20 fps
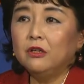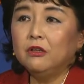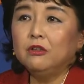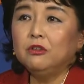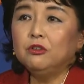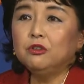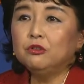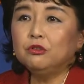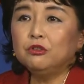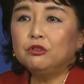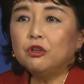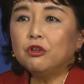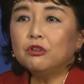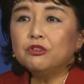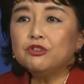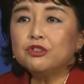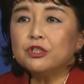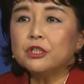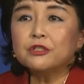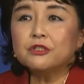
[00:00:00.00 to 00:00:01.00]
You
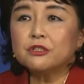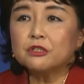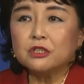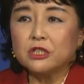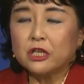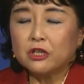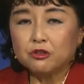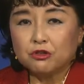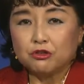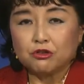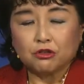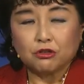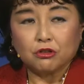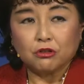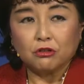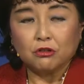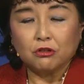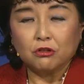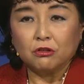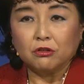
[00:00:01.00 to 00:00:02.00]
don't just lecture
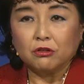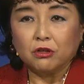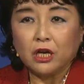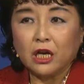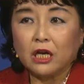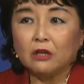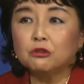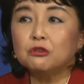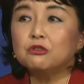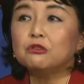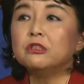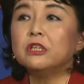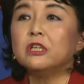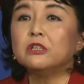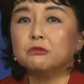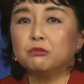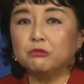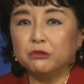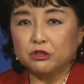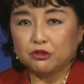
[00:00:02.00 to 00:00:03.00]
how to
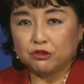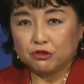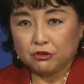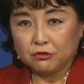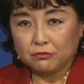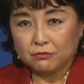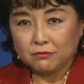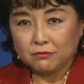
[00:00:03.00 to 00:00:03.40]
get rich,